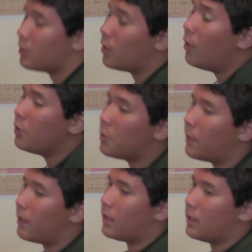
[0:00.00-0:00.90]
going to
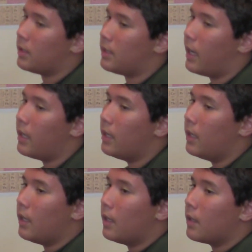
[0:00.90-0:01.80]
where it said.
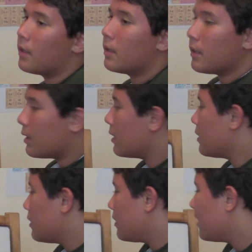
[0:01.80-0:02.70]

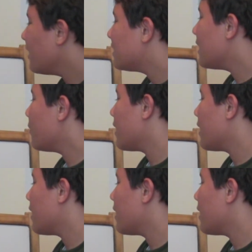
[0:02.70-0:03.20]
Let's say we